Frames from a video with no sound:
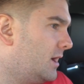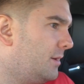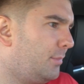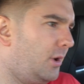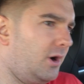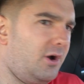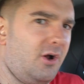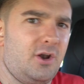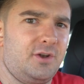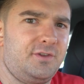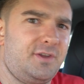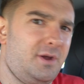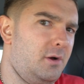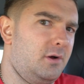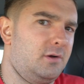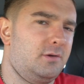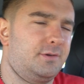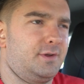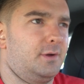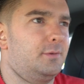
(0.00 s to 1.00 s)
but I kind of
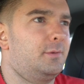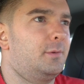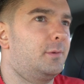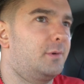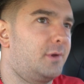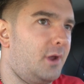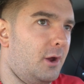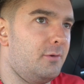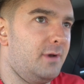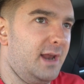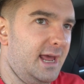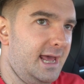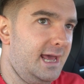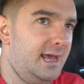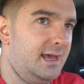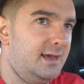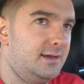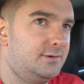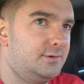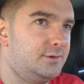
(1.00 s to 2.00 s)
don't, I don't want to go
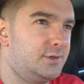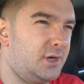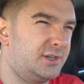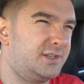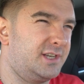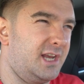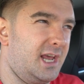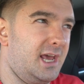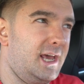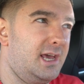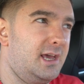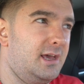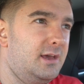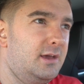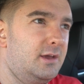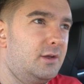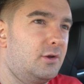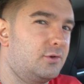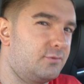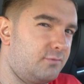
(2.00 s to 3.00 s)
there just yet
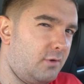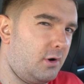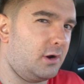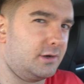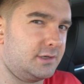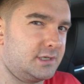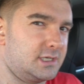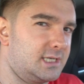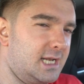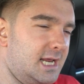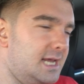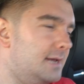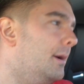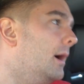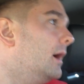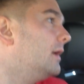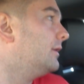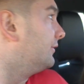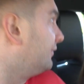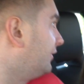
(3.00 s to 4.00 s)
because Rocco's asleep.
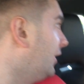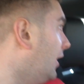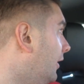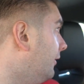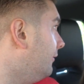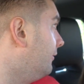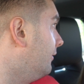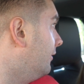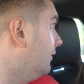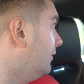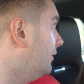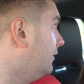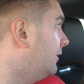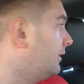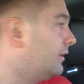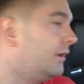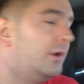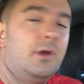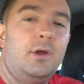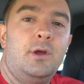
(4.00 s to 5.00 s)
So
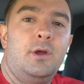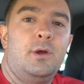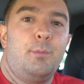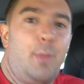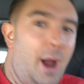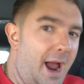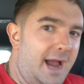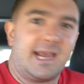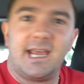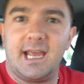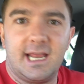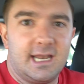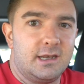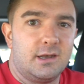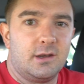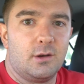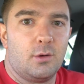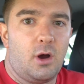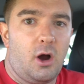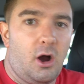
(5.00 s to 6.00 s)

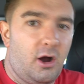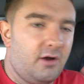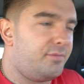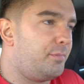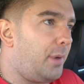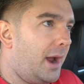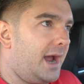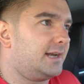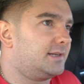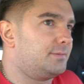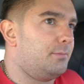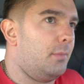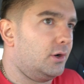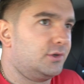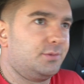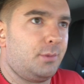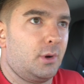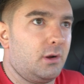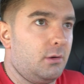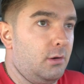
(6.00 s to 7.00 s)
packing, I've packed
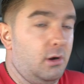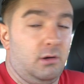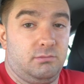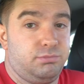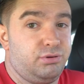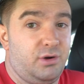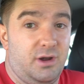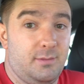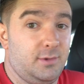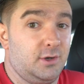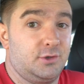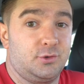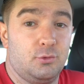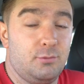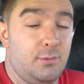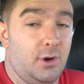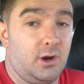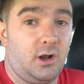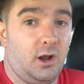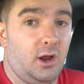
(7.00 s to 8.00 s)
most of my, well, pretty much all
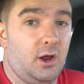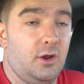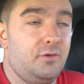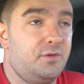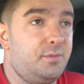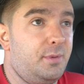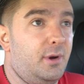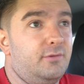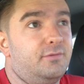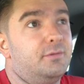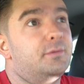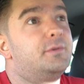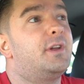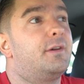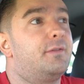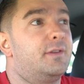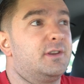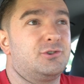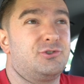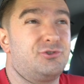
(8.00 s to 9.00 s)
my clothes apart from
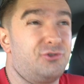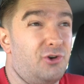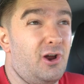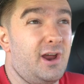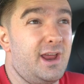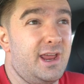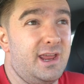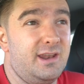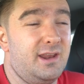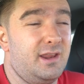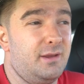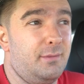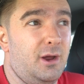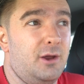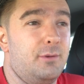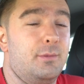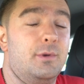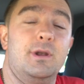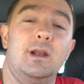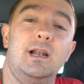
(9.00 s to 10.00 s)
stuff that's drying at the
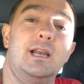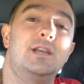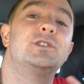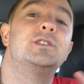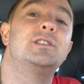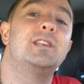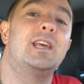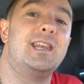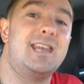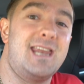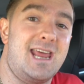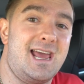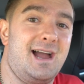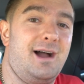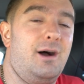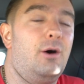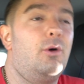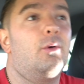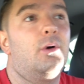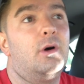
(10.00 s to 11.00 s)
moment. Alicia's there
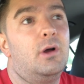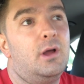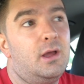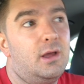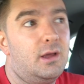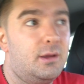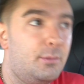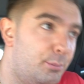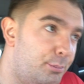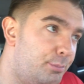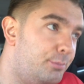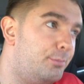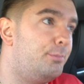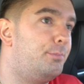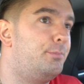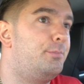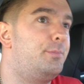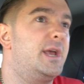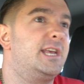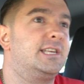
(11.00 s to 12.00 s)
now,
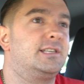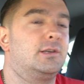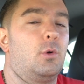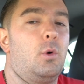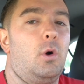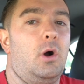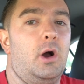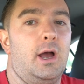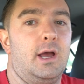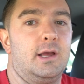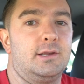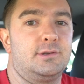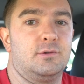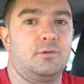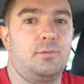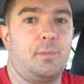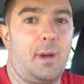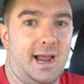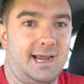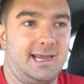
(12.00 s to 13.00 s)
peace and quiet
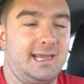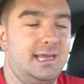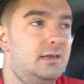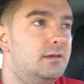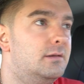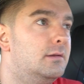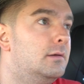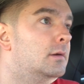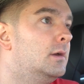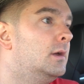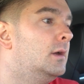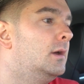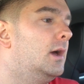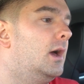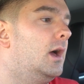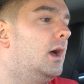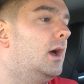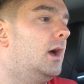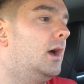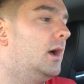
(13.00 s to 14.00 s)
sort of packing.
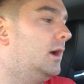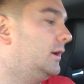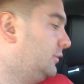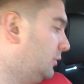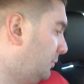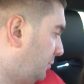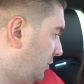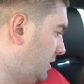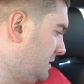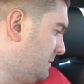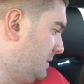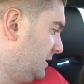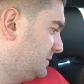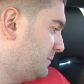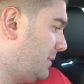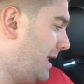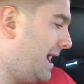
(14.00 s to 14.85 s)
Uh, you're pretty much